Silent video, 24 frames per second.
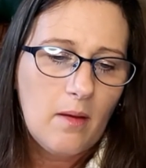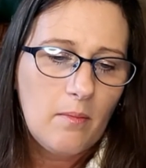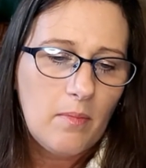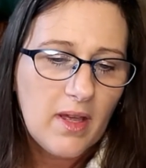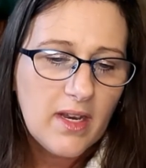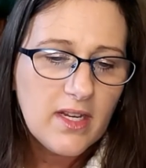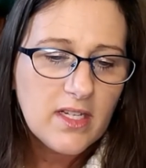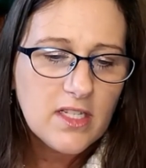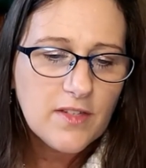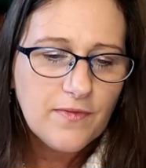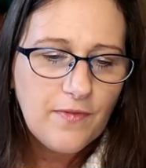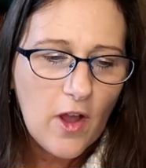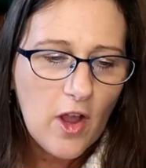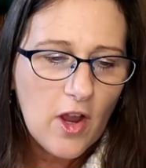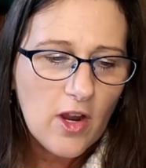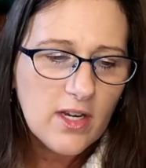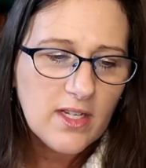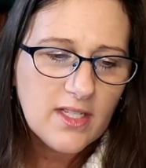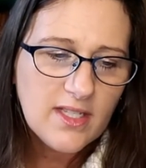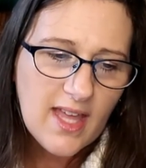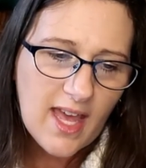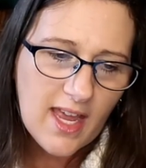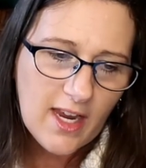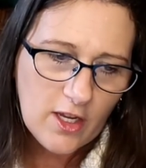But as far
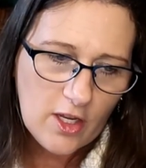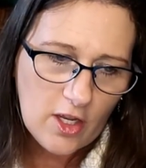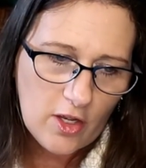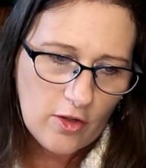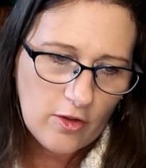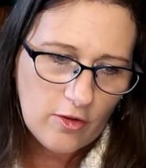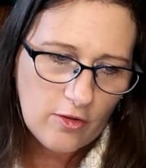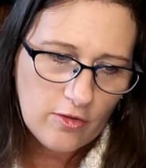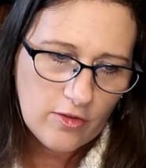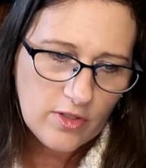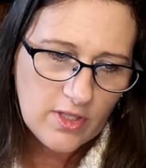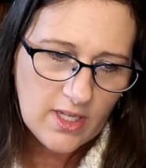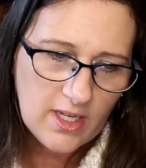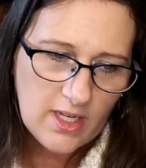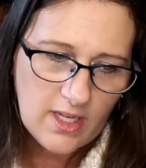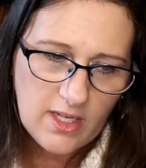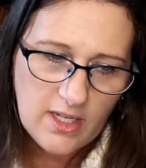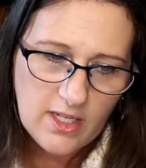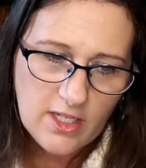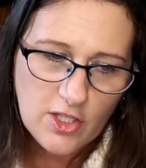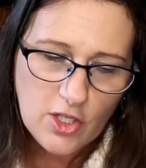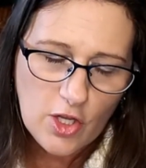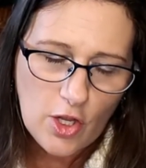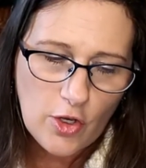as that goes,
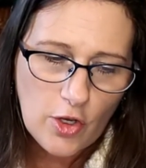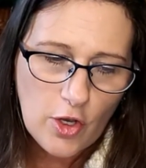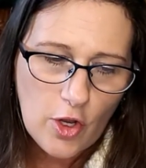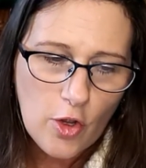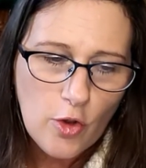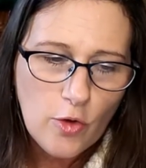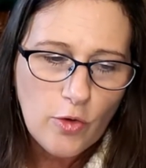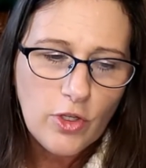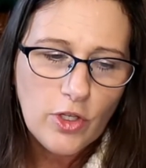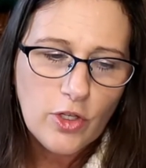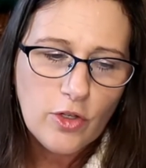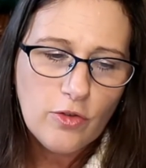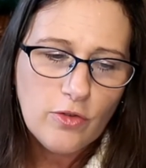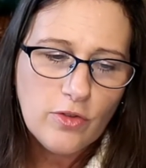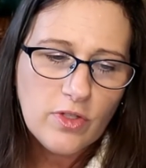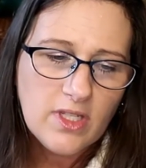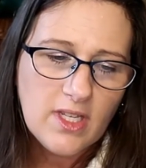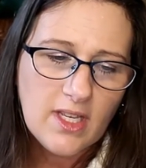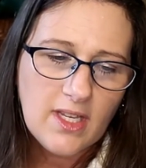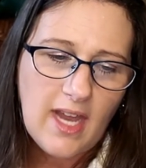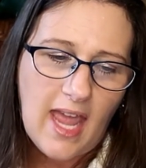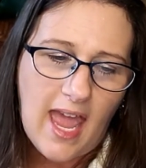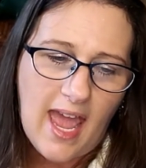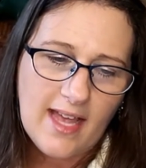it is no use
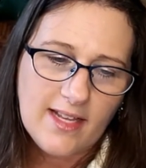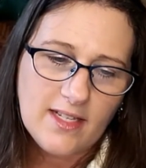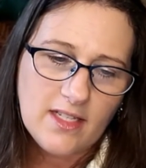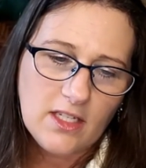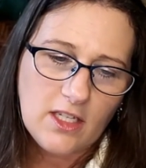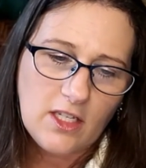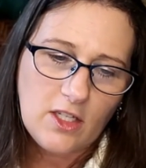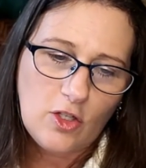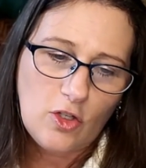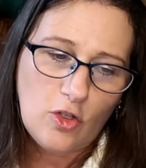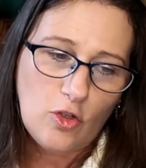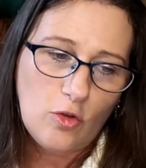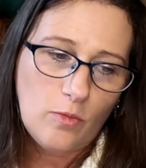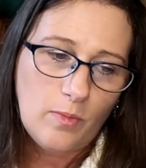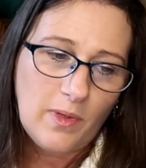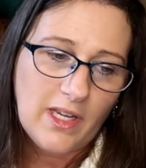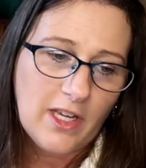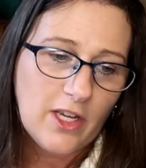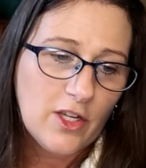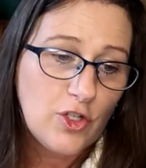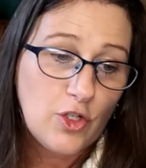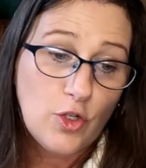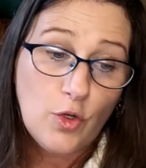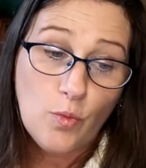in asking you
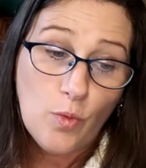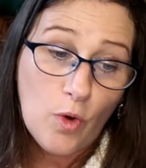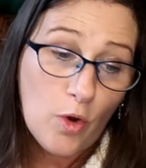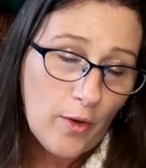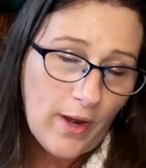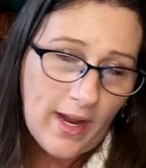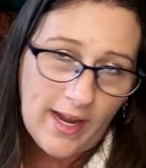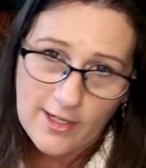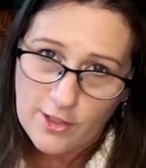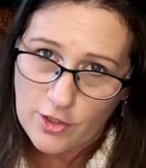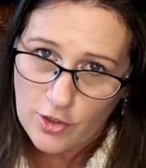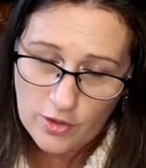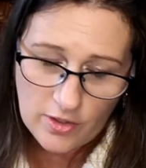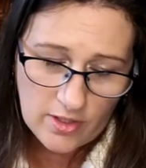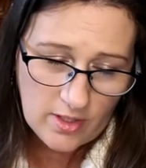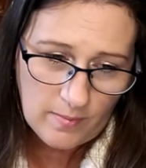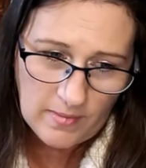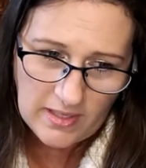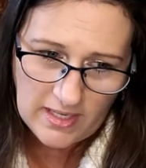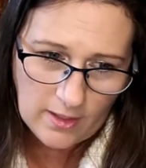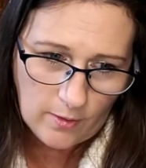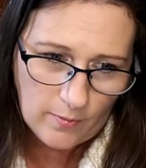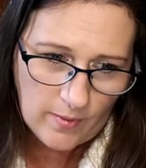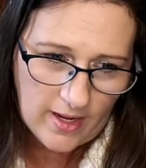because you won't answer
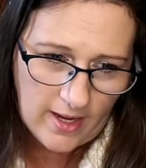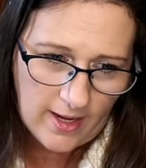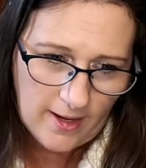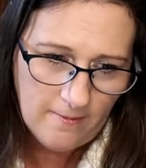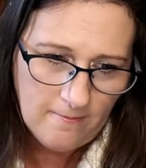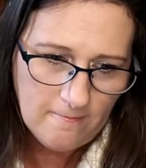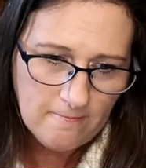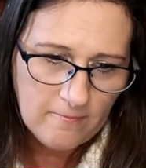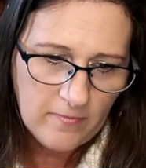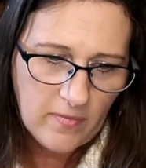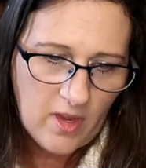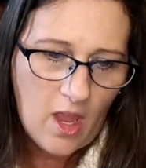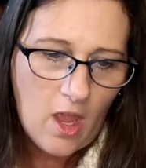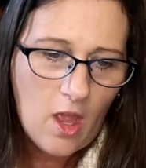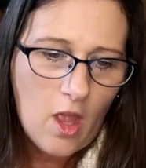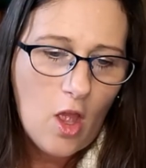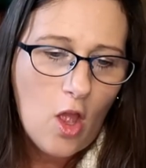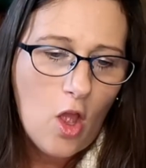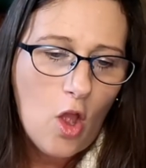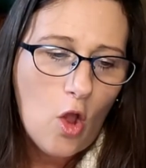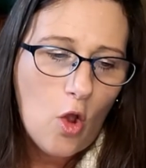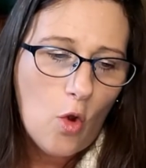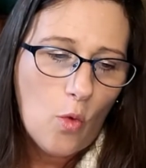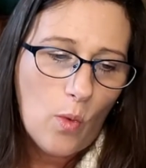them anyway.
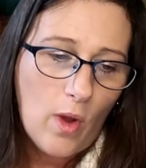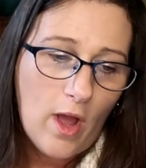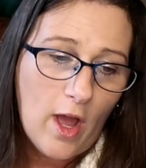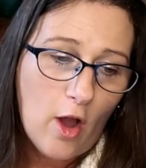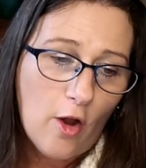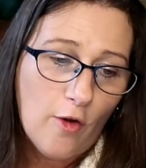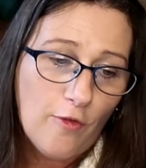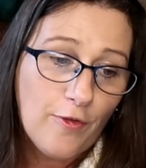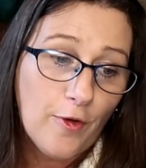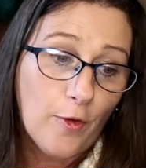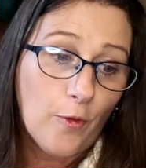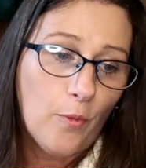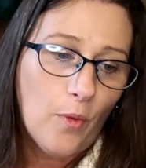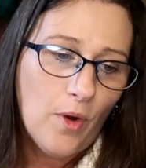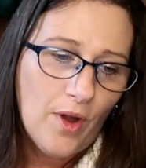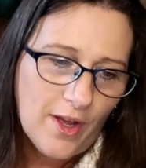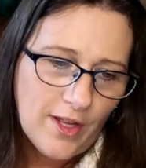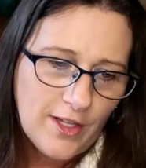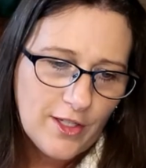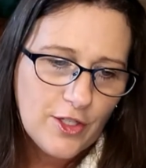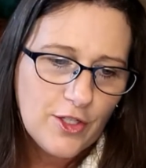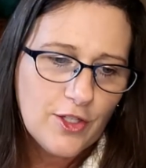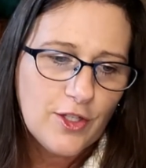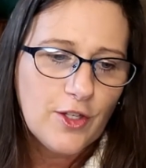Well, for
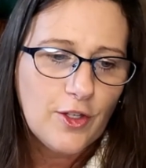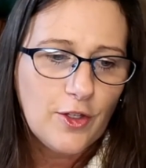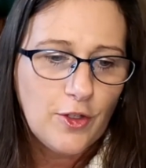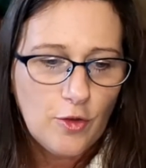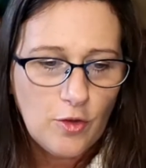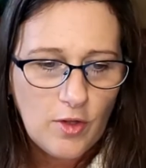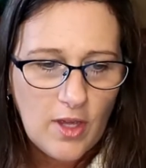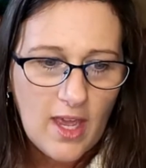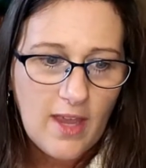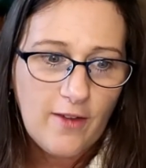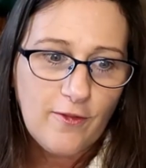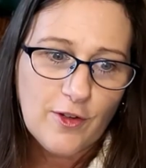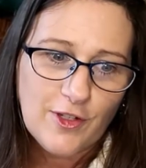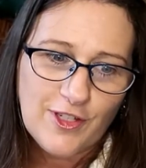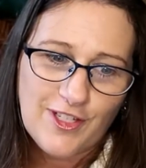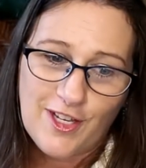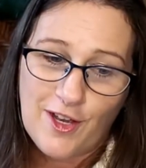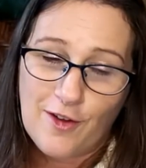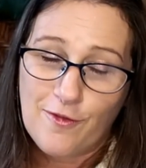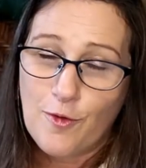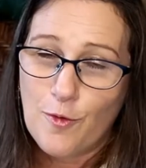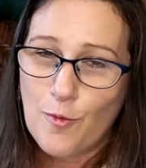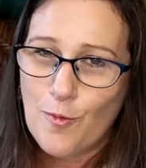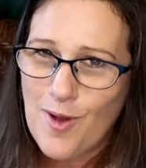once, you gave
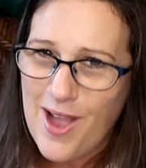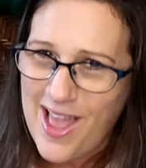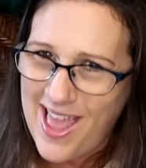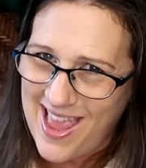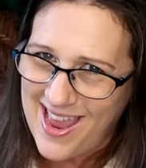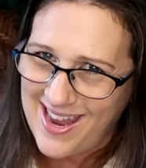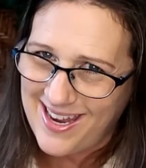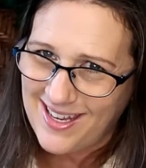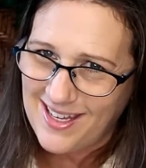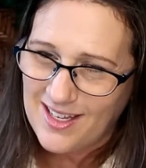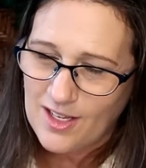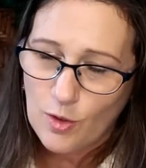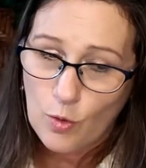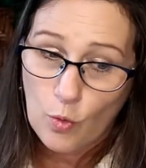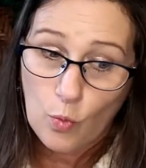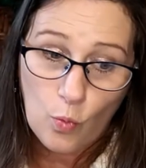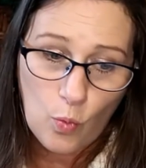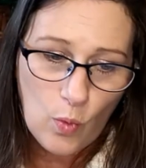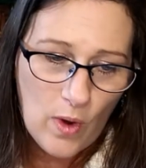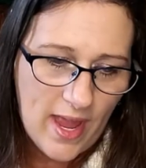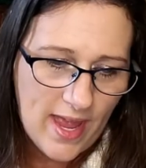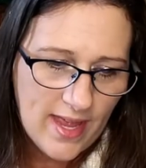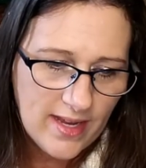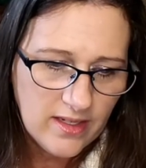yourself away.
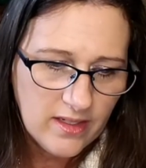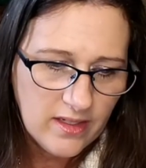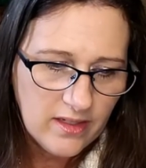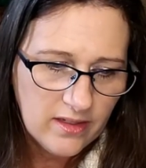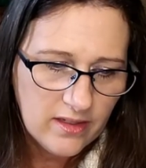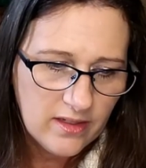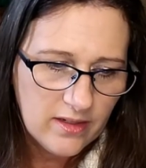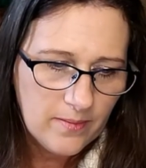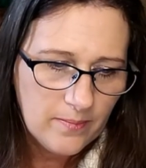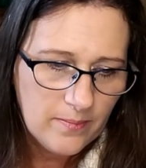When?